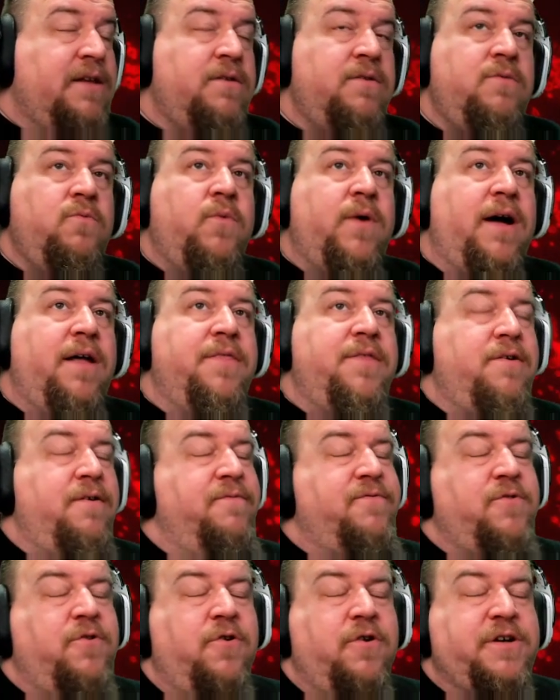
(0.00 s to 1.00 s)
and while there,
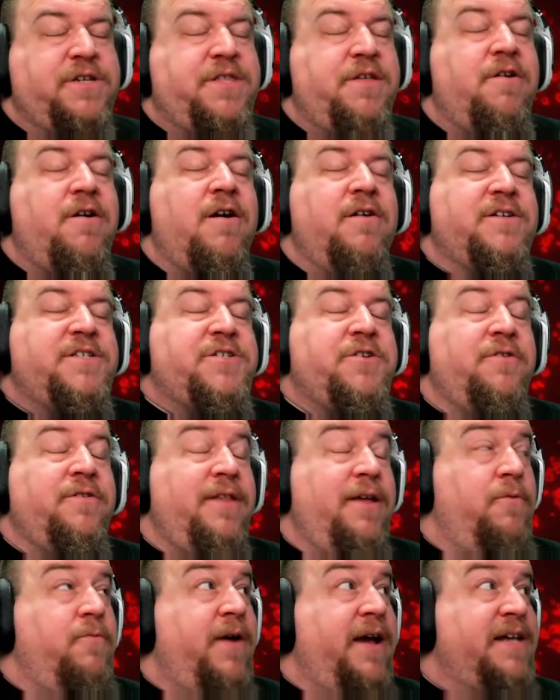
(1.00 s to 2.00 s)
of course, there are
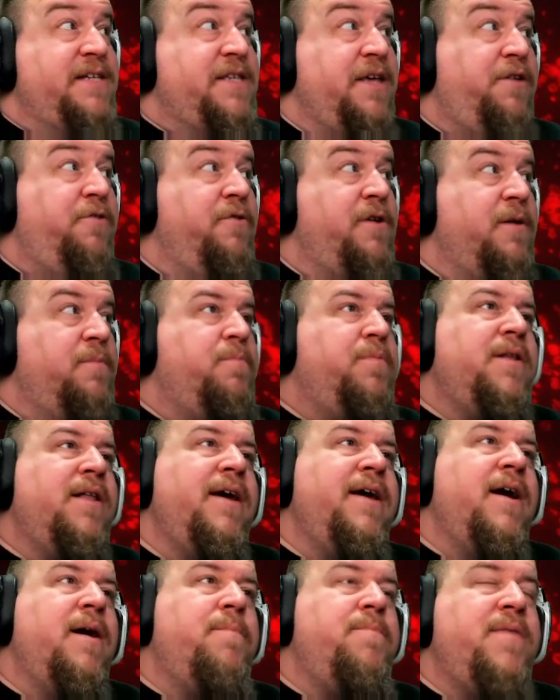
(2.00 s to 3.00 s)
certainly ways that you could
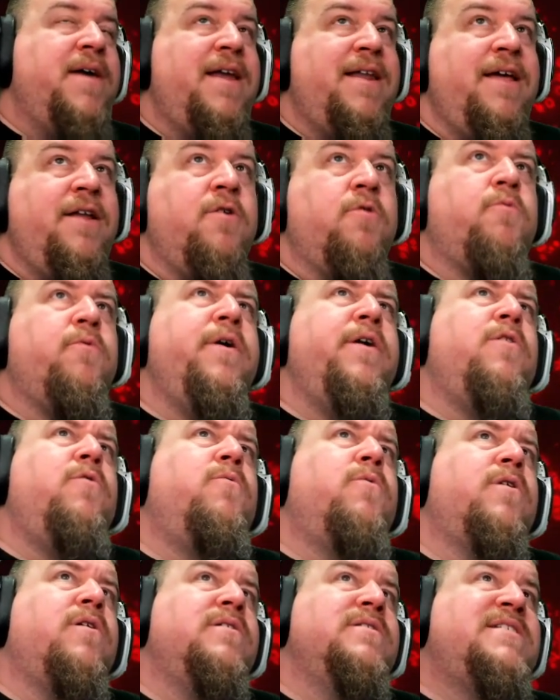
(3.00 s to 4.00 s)
play up that in a
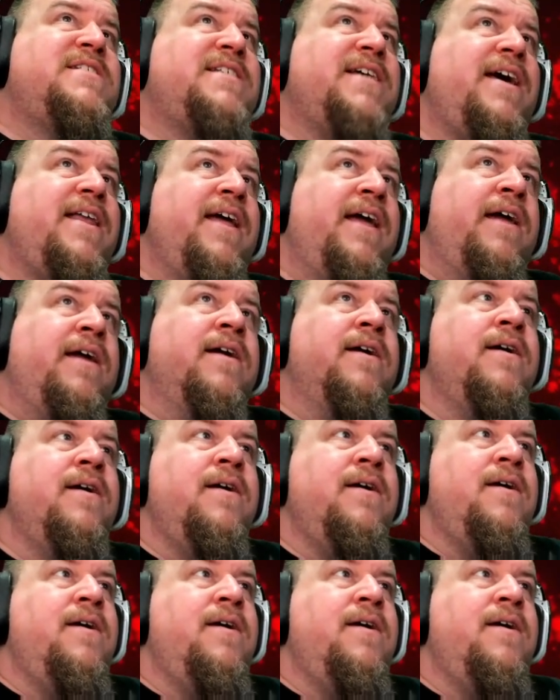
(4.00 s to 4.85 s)
real world setting,